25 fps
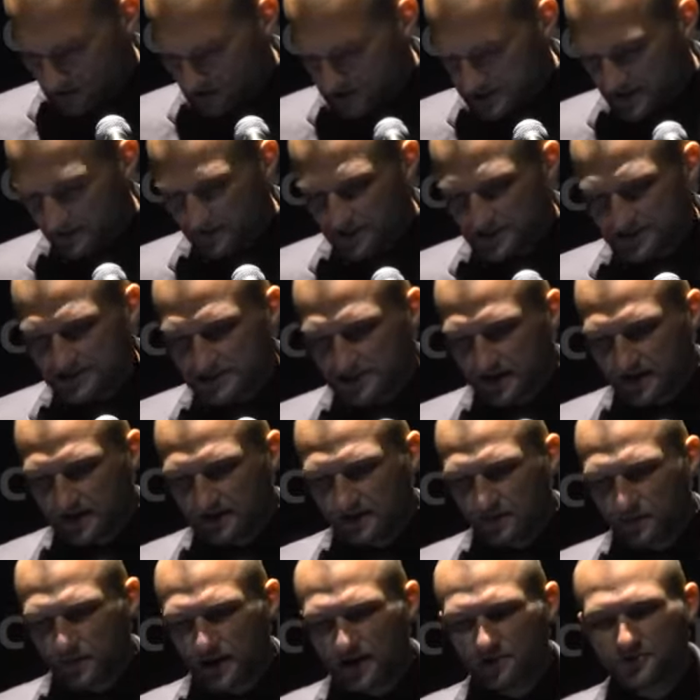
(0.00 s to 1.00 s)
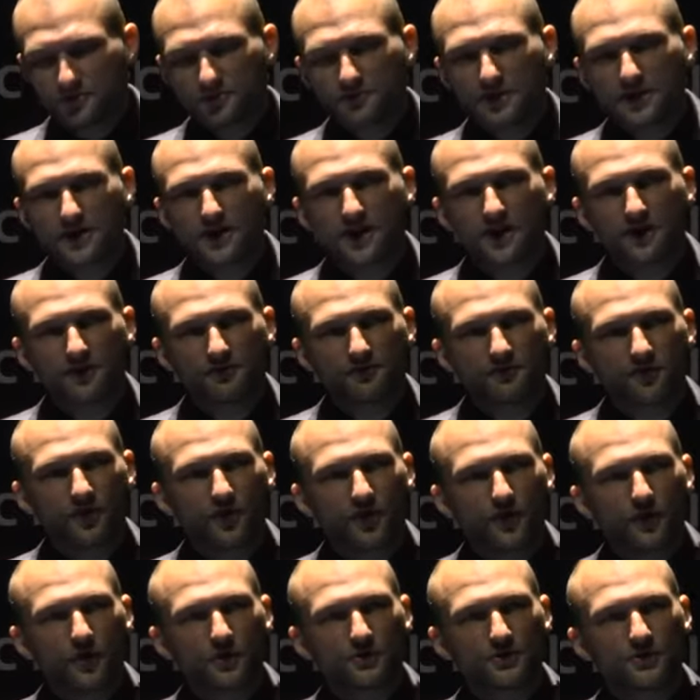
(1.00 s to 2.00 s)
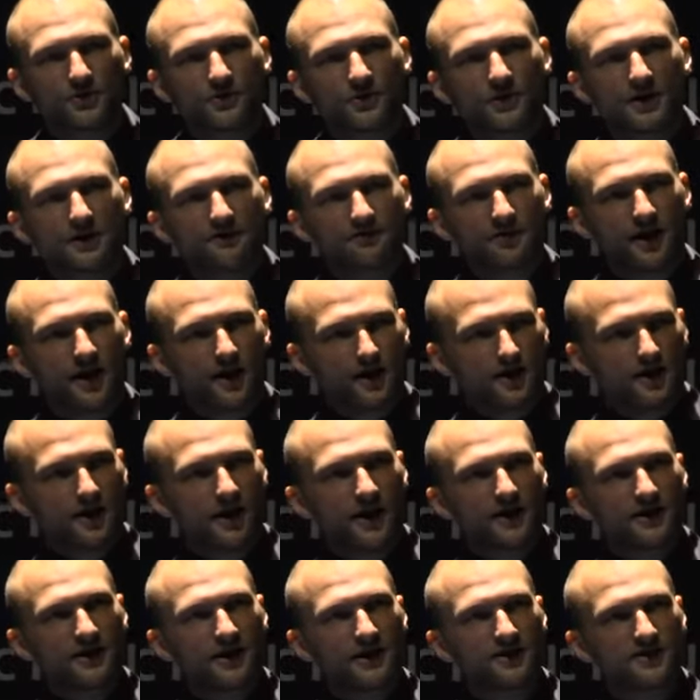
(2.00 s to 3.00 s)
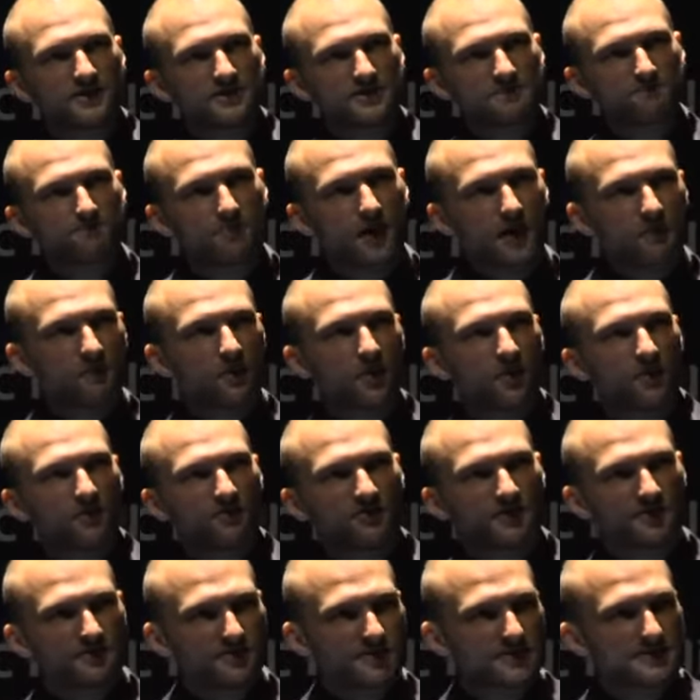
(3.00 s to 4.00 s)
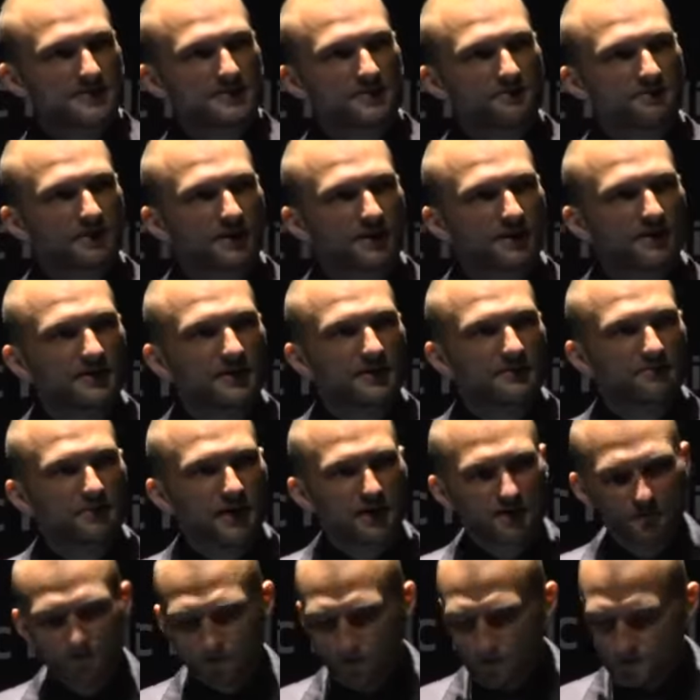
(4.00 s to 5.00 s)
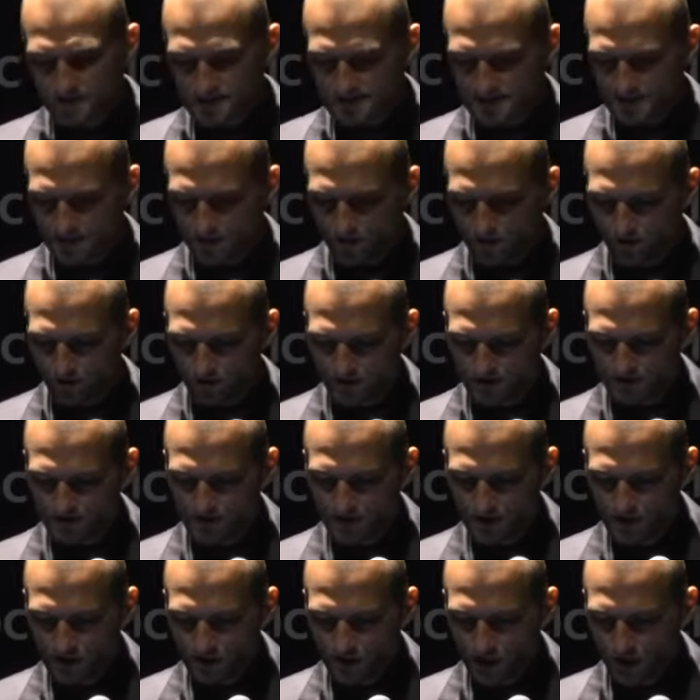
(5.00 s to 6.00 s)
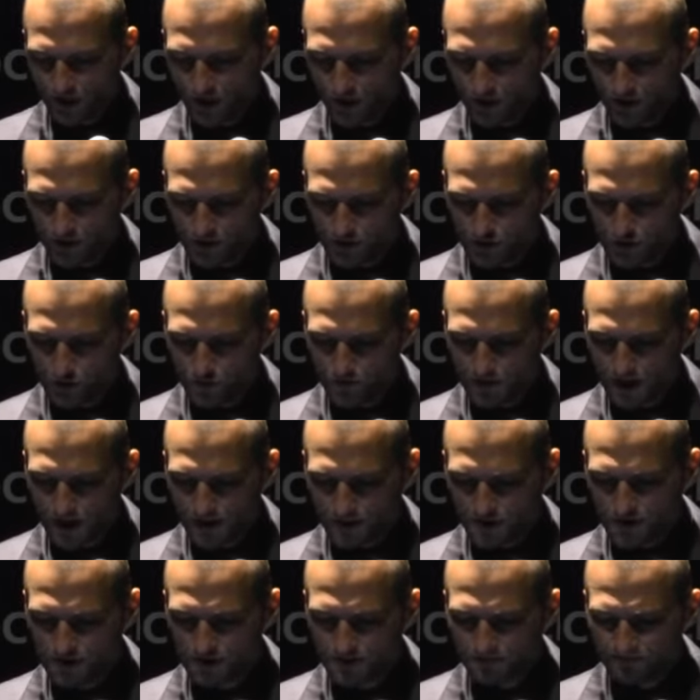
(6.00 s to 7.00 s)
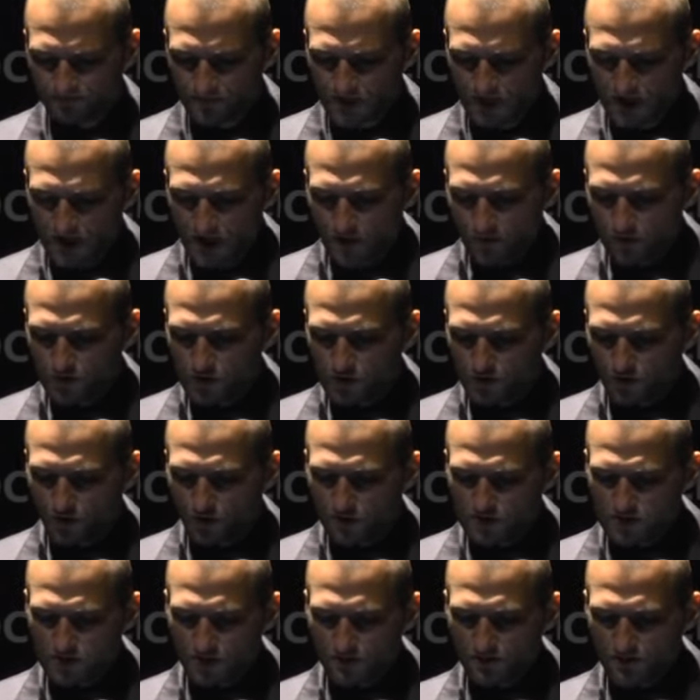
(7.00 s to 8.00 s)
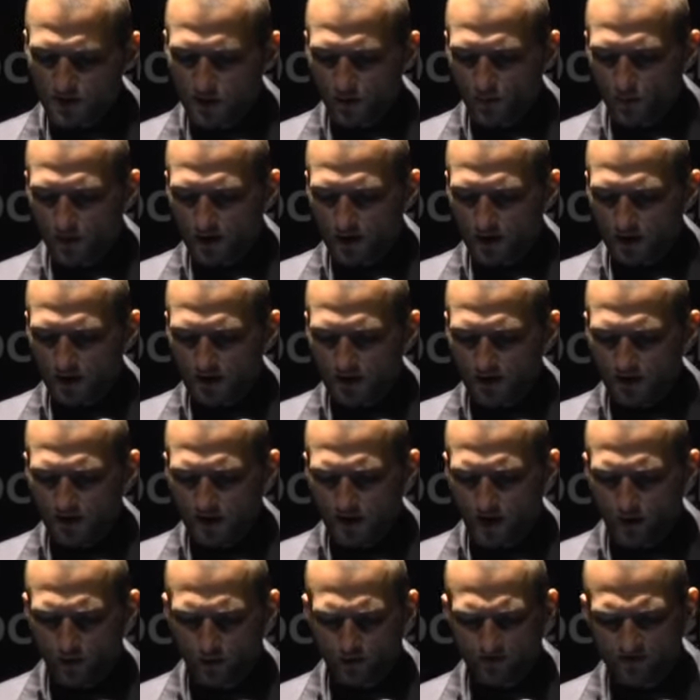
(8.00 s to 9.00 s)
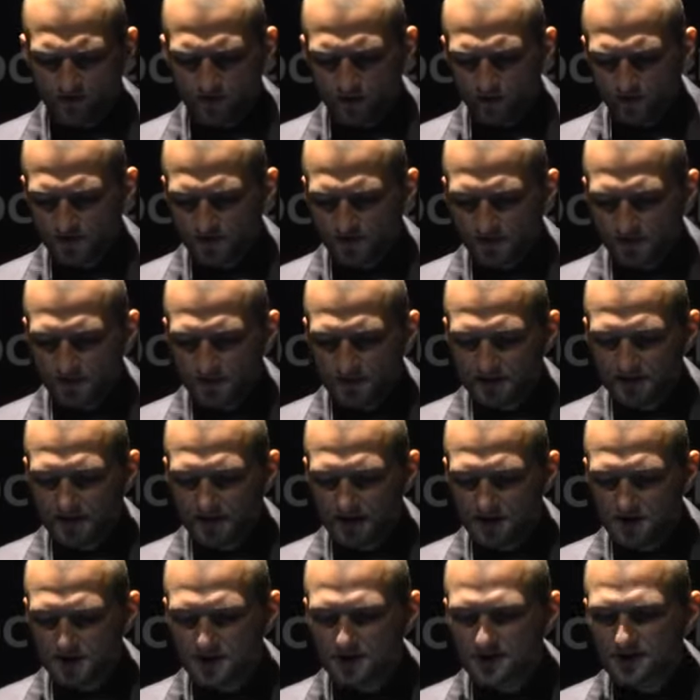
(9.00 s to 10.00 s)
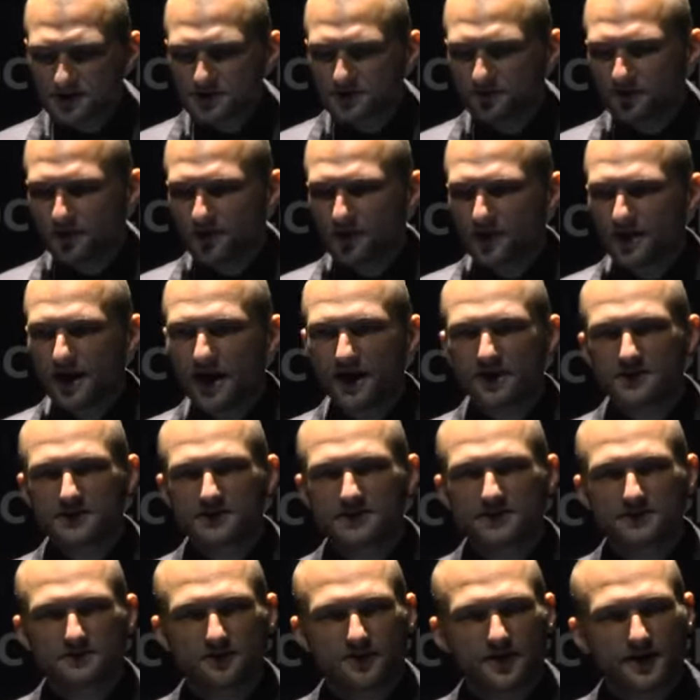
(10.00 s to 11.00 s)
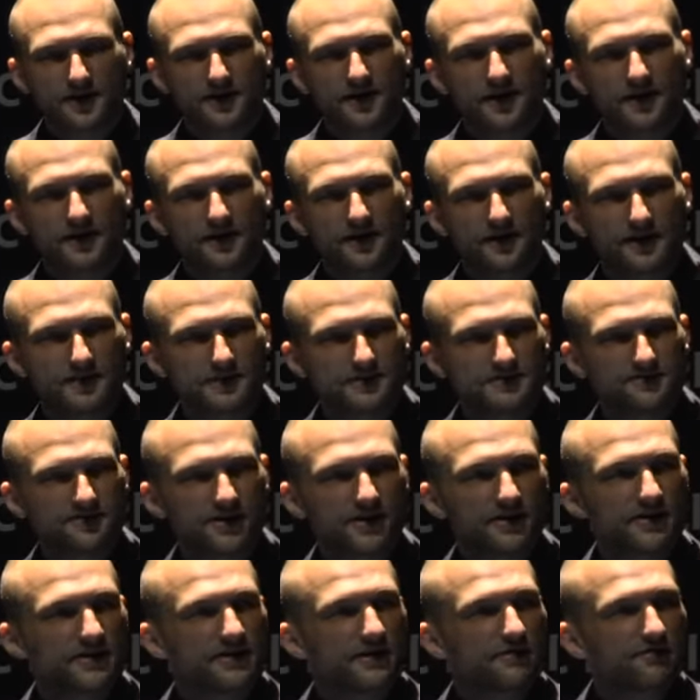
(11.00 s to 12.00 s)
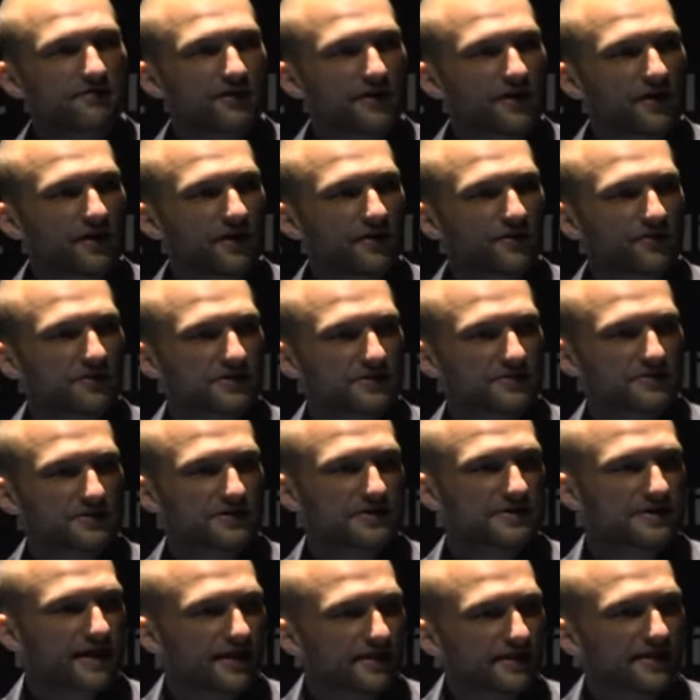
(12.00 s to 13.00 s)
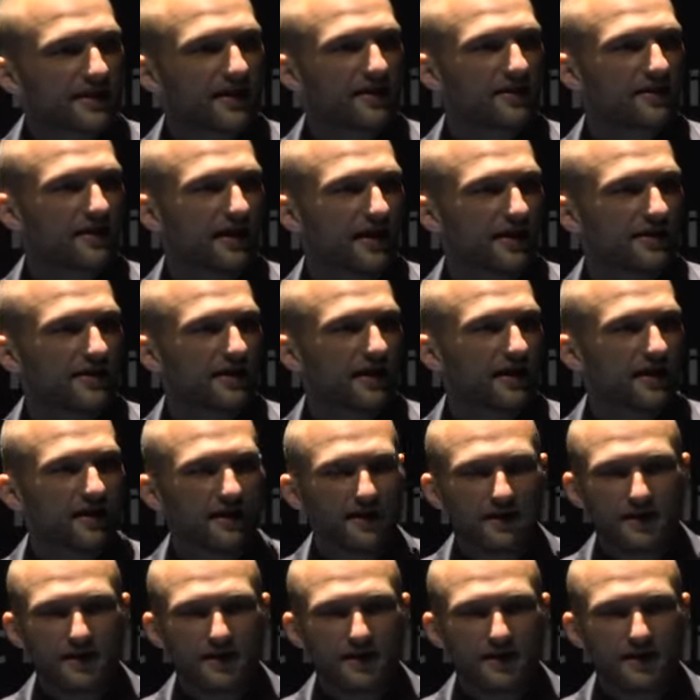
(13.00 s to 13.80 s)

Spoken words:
some extent, we have to be careful not to give Al-Qaeda this bubble of invincibility by focusing on it too much. We should also be aware, however, of the limitations of our analysis of Al-Qaeda. It's very difficult to study Al-Qaeda